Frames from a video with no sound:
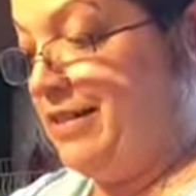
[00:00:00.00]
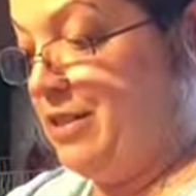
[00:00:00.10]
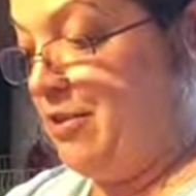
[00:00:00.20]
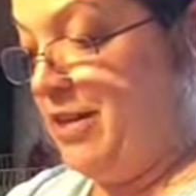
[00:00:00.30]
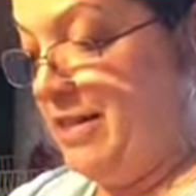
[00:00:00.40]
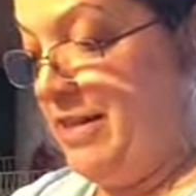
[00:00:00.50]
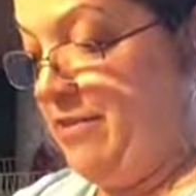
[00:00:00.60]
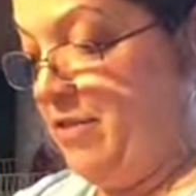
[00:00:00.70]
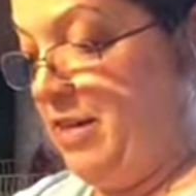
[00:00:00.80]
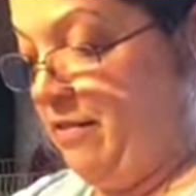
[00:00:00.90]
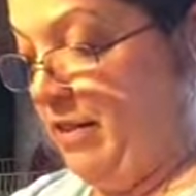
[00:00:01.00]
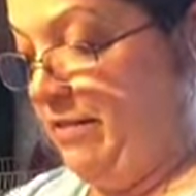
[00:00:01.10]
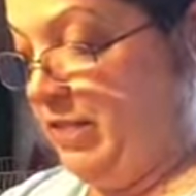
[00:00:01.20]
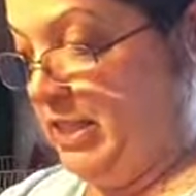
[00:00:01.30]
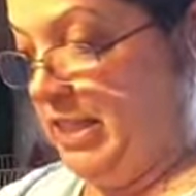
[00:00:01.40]
Turn it down.
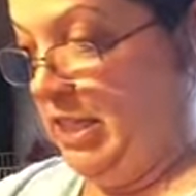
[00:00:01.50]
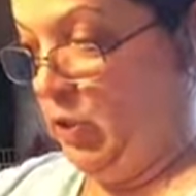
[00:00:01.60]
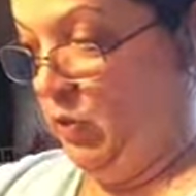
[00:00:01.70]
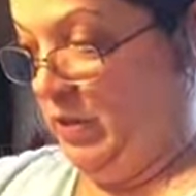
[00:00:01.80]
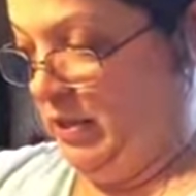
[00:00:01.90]
Leave it alone.